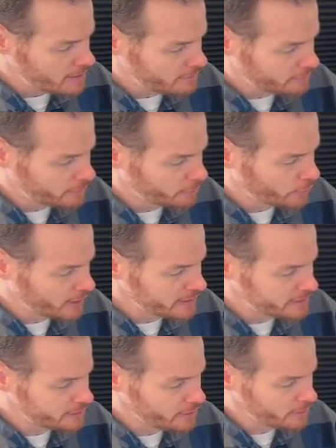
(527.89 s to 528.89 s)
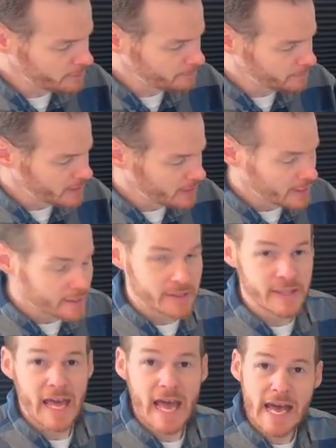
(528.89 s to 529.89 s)
from Grant Stone.
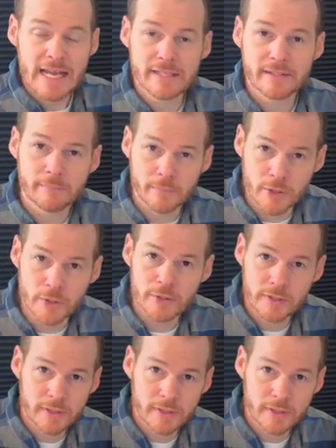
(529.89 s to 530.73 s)
That boot,